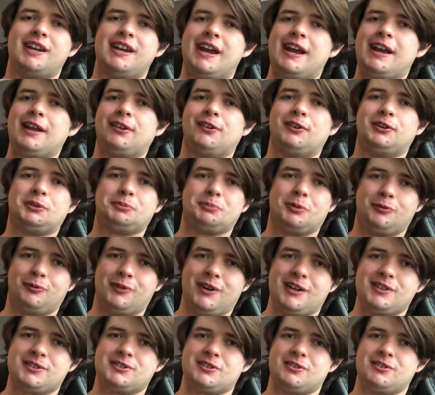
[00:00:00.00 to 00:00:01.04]
English
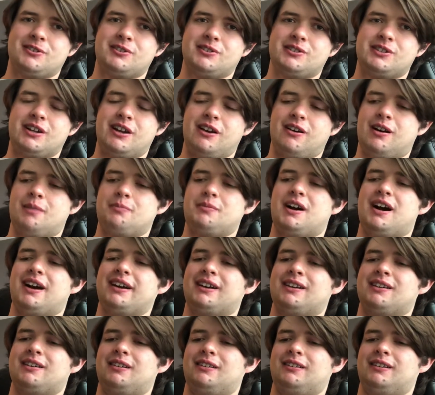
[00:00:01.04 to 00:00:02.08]
professors. You know, I'm not
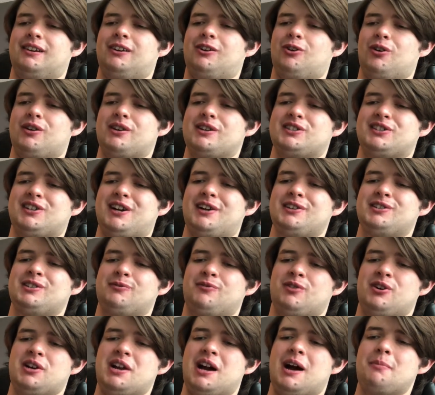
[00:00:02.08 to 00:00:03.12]
going to criticize it
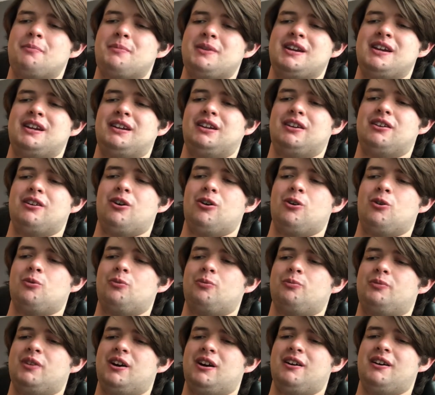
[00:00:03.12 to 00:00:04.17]
for not being, you know,
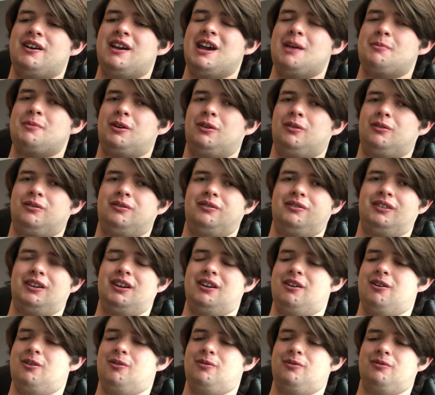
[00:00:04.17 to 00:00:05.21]
uh, Heming, you
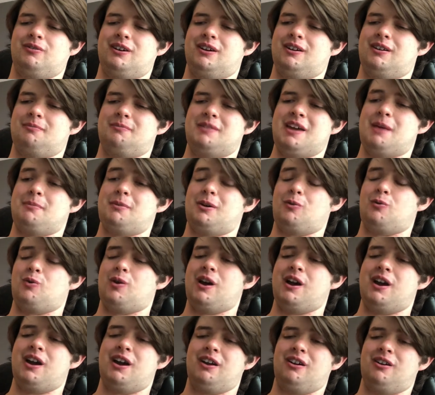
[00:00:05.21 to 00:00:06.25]
know, uh,
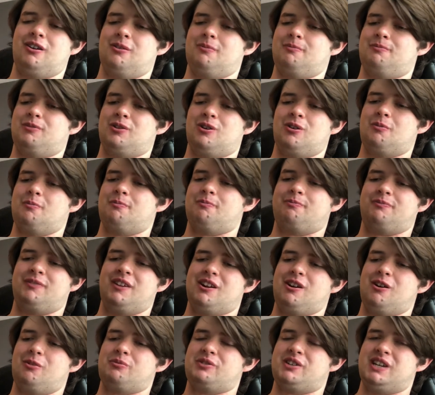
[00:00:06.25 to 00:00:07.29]
Hemingway or, or, you
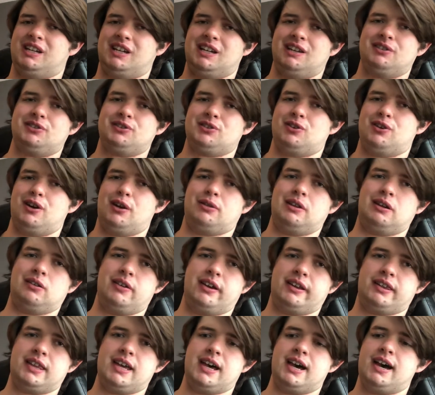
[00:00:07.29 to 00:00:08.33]
know, Dickens or anything
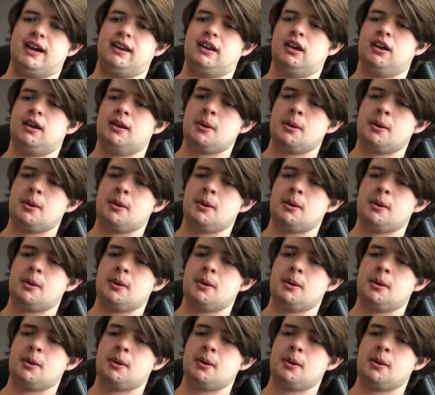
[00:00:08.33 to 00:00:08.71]
like that.